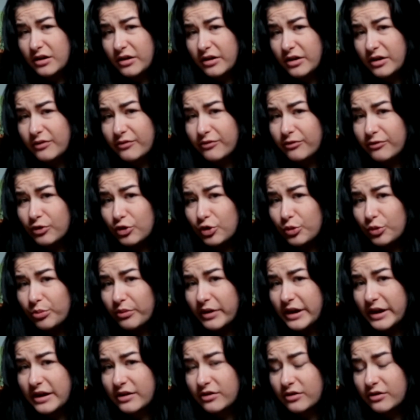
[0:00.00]
of Rule
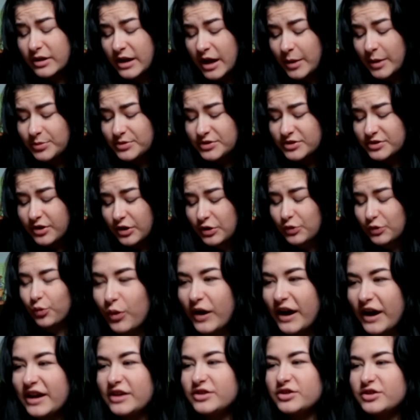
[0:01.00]
Breaker on episode.
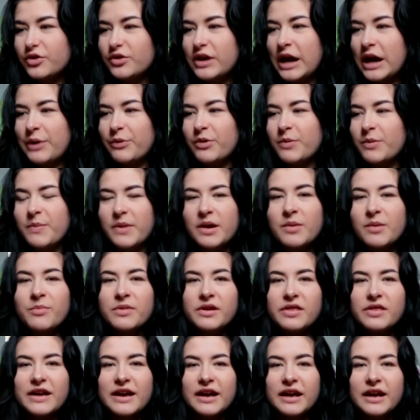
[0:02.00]
Why don't I remember
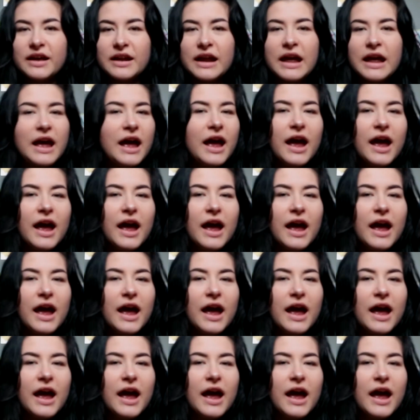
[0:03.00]
that?